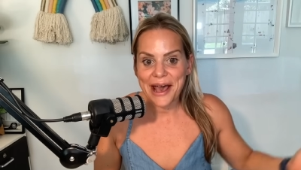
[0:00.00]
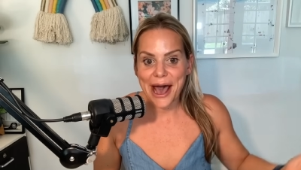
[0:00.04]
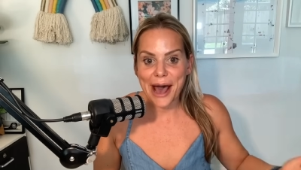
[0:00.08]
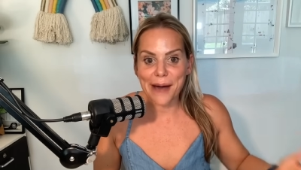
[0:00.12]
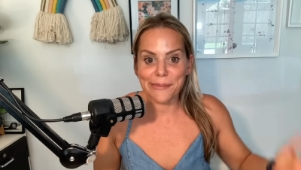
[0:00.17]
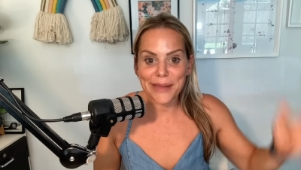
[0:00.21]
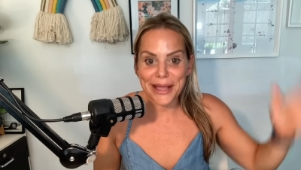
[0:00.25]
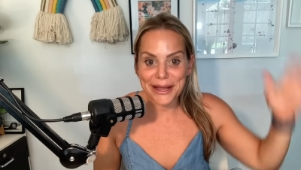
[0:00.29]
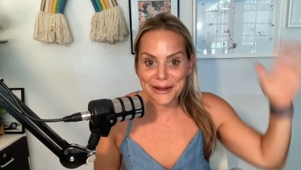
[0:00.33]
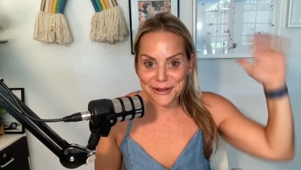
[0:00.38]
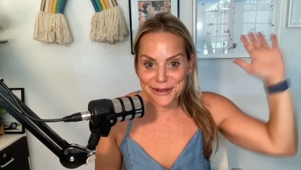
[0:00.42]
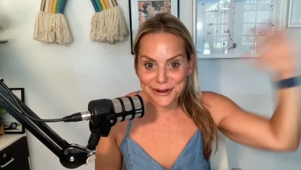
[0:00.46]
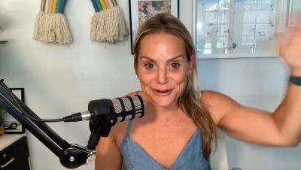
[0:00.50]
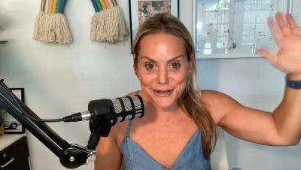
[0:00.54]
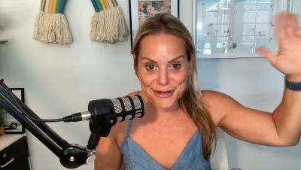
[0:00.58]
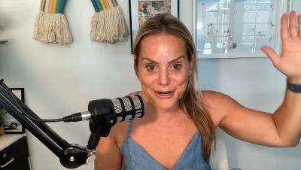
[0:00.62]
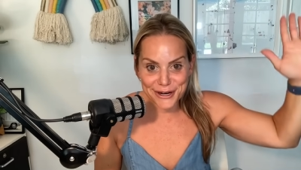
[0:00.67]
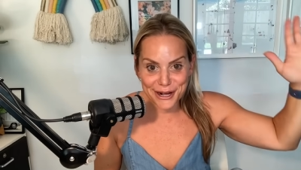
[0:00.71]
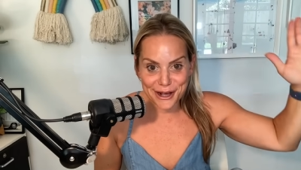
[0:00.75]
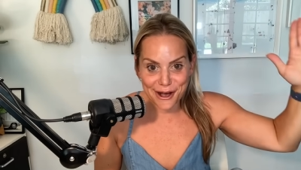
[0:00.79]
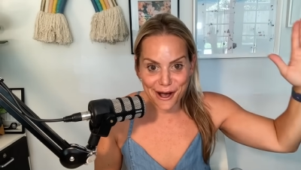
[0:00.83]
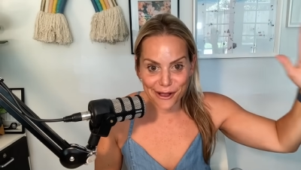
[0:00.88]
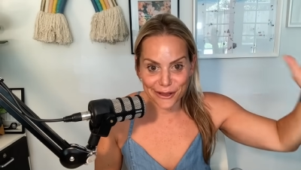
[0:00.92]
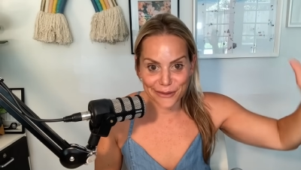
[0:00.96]
I'm like, you should
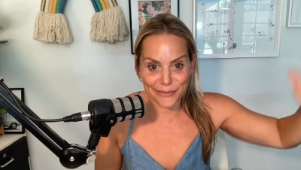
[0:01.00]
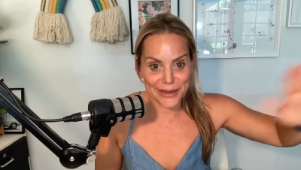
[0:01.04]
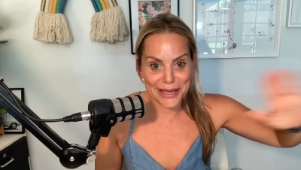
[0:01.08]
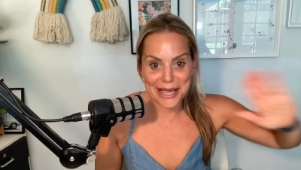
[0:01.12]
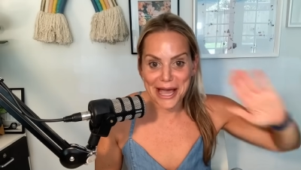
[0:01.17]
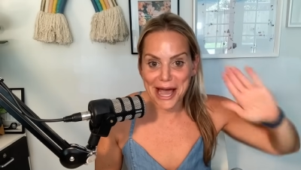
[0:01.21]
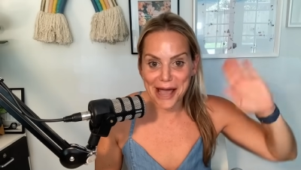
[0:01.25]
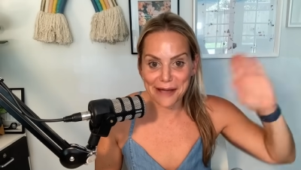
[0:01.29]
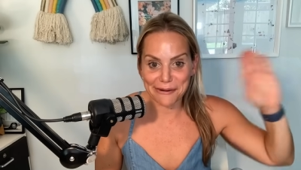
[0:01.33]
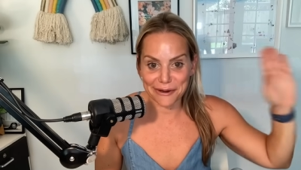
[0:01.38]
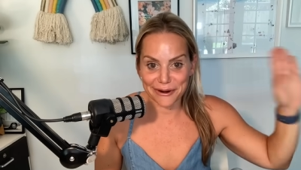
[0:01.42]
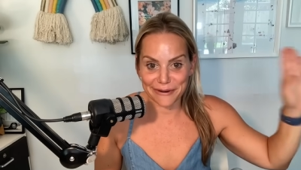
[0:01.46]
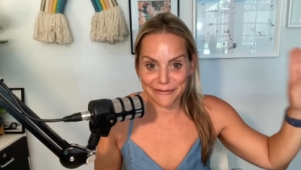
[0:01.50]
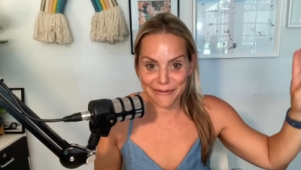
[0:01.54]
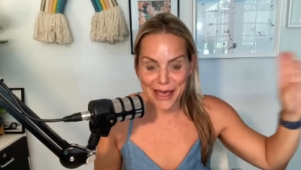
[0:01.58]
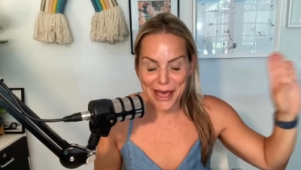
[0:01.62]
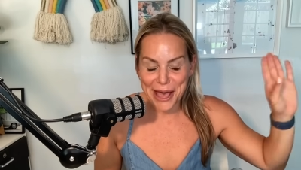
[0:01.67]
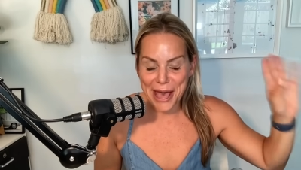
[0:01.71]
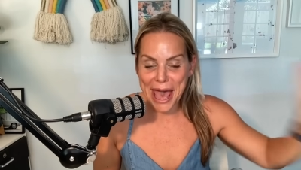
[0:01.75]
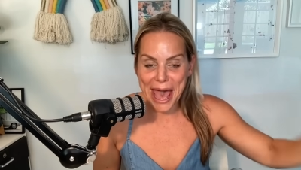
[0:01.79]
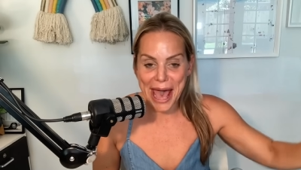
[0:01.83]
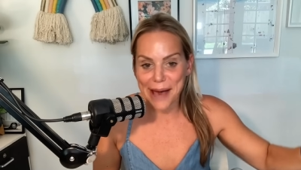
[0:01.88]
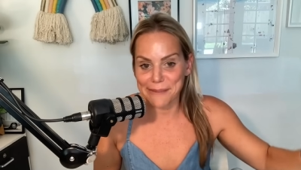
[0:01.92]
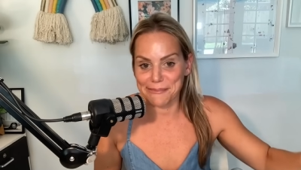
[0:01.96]
have called me. I would have
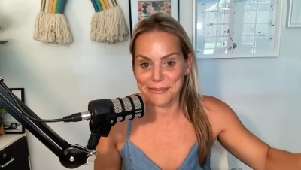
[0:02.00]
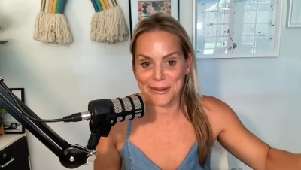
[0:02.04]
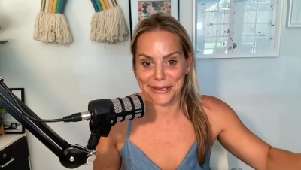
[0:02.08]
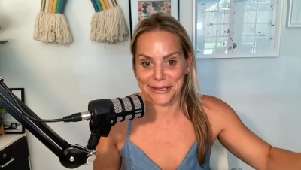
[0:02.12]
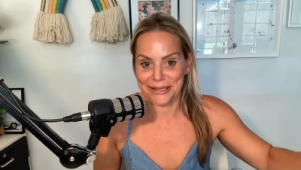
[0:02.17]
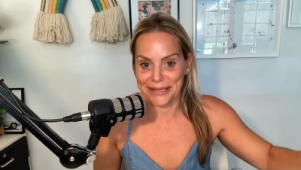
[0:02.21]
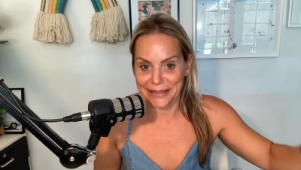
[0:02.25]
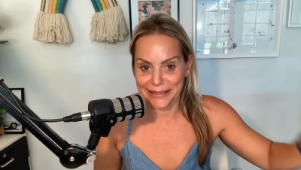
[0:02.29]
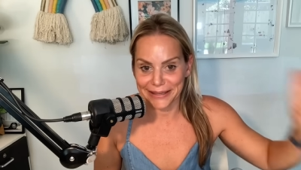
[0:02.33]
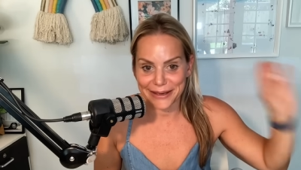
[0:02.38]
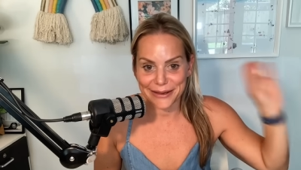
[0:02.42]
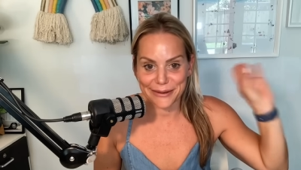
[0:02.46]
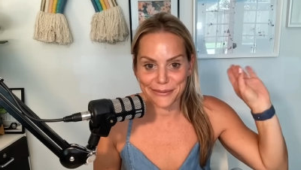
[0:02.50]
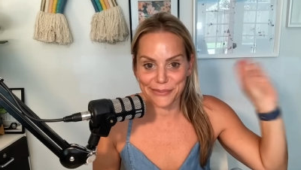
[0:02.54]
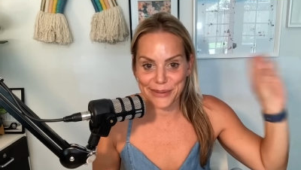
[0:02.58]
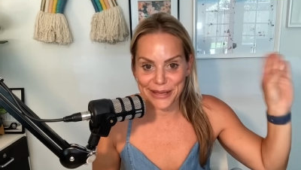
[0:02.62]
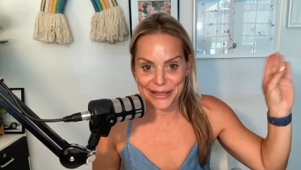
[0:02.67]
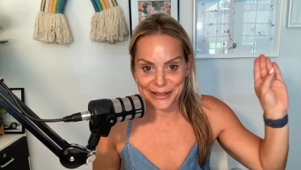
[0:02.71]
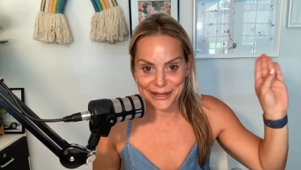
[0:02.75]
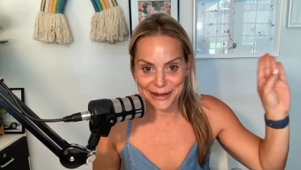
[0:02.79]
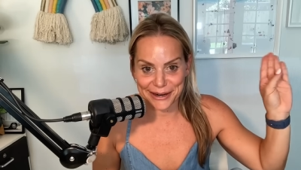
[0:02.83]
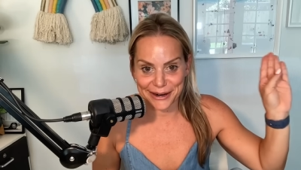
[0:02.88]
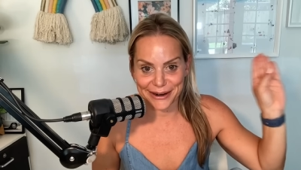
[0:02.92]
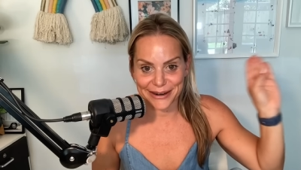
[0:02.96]
happily
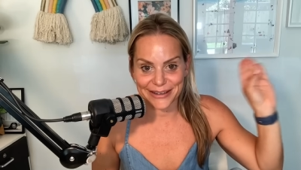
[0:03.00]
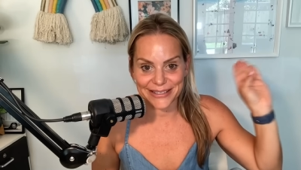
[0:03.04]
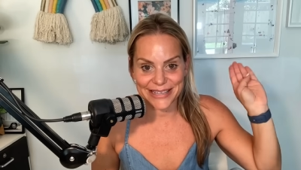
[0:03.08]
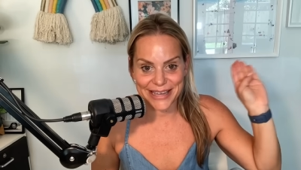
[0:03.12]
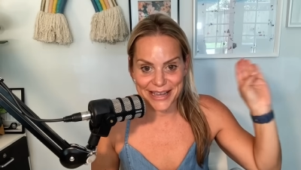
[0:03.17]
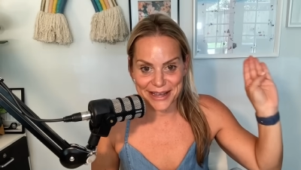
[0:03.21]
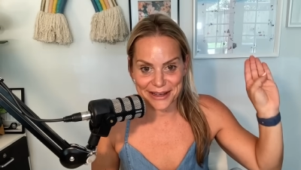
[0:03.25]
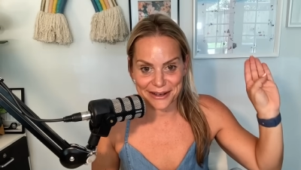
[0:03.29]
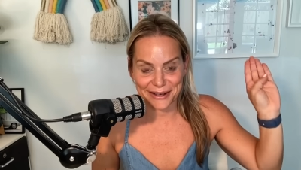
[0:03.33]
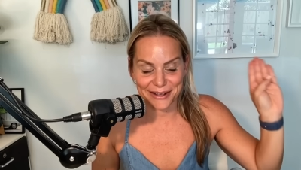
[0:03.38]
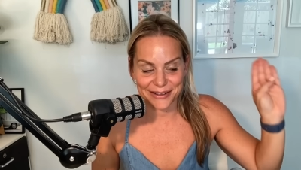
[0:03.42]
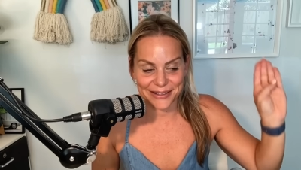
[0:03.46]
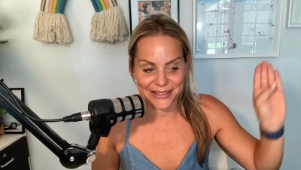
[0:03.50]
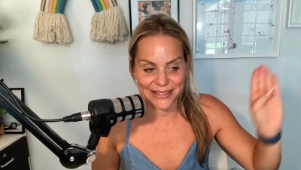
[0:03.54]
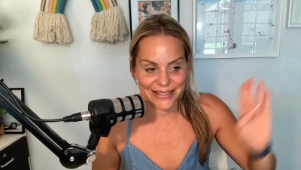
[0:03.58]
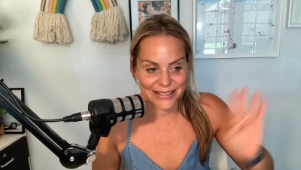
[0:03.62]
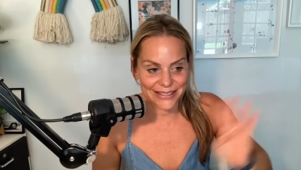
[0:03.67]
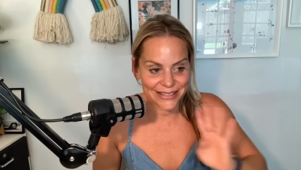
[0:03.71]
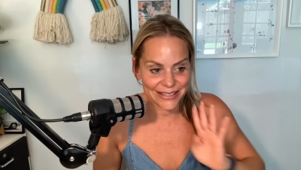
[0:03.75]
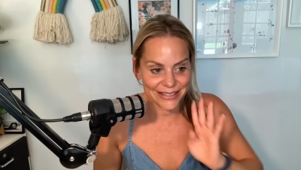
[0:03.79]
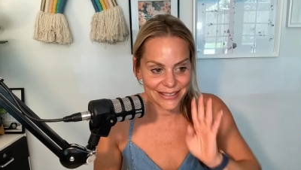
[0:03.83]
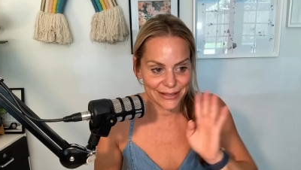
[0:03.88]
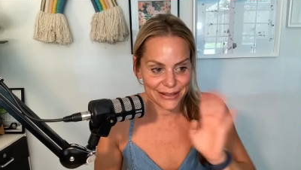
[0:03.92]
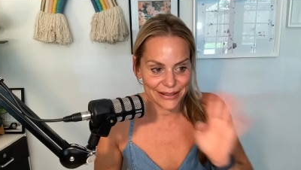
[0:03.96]
been there taking calls.
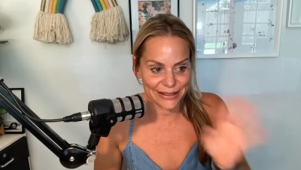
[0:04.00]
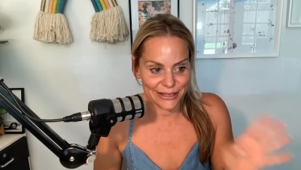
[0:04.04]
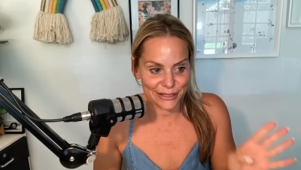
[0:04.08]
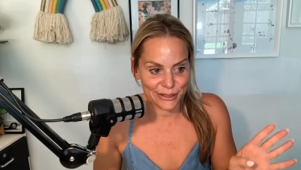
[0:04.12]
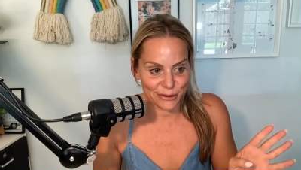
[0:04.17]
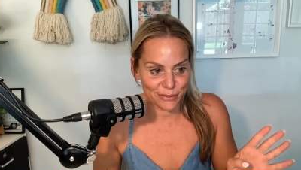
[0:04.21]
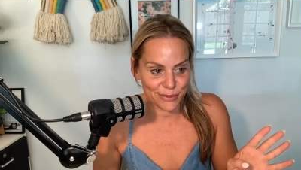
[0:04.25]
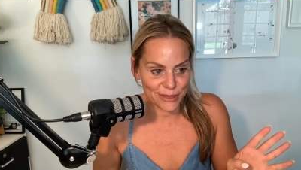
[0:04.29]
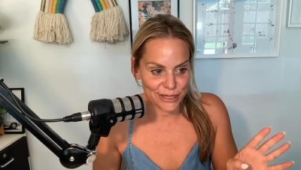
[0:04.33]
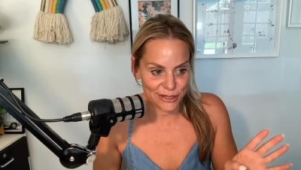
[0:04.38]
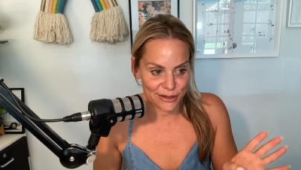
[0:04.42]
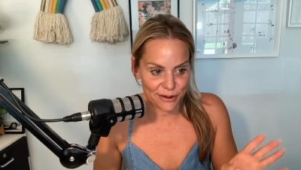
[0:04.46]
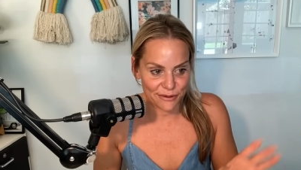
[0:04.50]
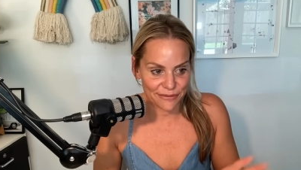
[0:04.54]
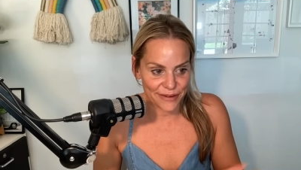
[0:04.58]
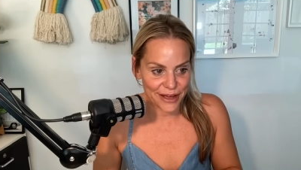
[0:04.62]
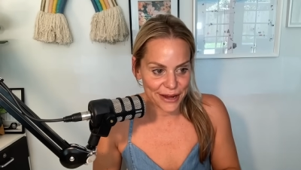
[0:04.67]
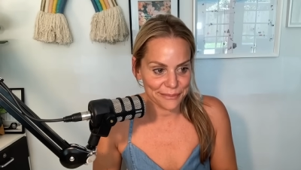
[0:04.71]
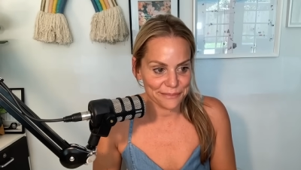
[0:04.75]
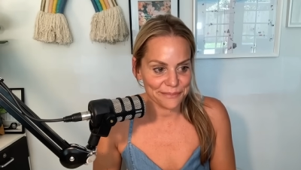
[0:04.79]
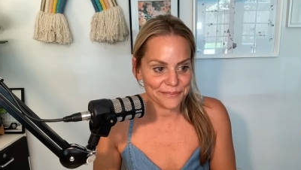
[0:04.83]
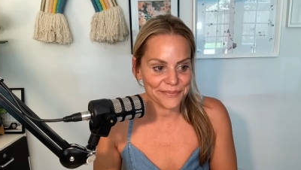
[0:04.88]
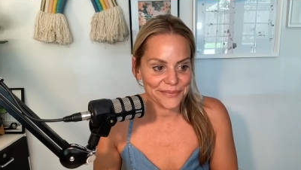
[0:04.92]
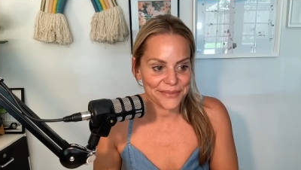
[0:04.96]
This would be so
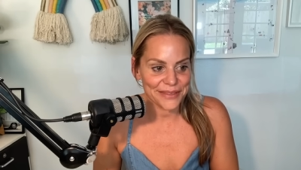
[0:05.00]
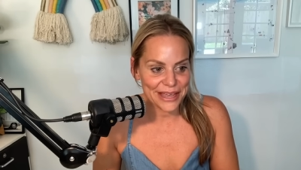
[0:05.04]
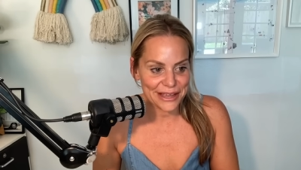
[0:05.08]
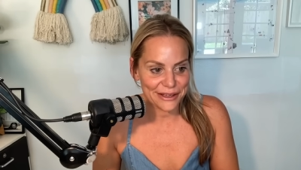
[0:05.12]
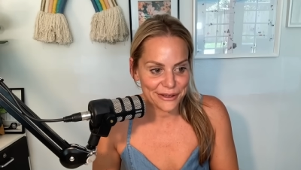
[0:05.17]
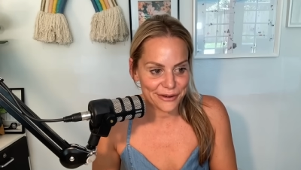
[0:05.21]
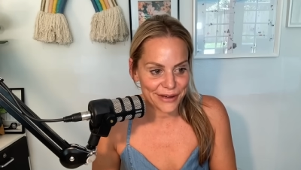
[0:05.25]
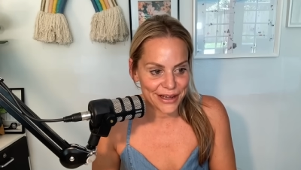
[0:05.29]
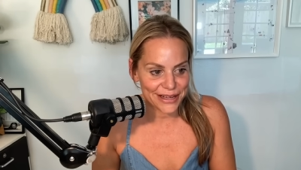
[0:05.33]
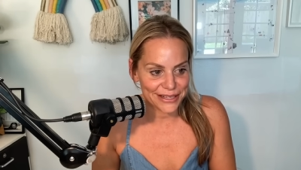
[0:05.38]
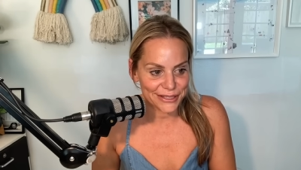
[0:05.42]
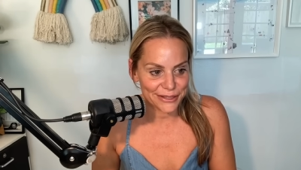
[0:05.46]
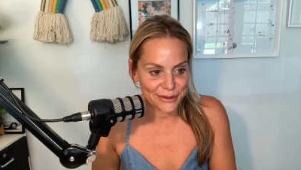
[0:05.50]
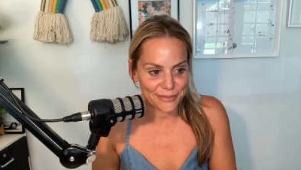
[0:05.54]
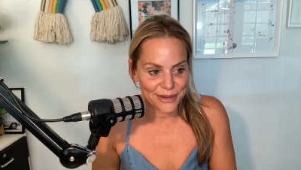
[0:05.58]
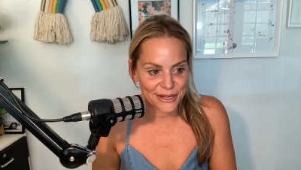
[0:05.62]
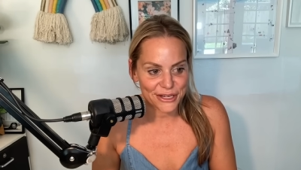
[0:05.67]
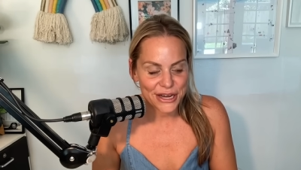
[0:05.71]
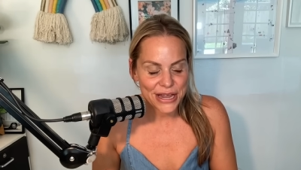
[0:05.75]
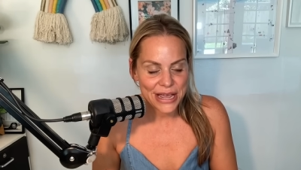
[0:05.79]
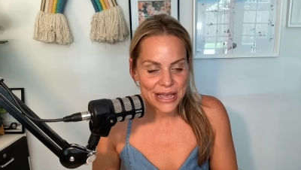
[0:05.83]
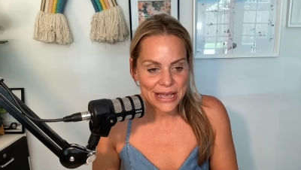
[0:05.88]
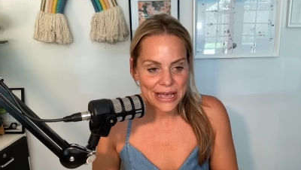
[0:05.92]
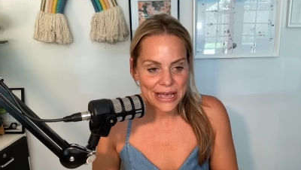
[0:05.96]
fun. Thank you guys so much.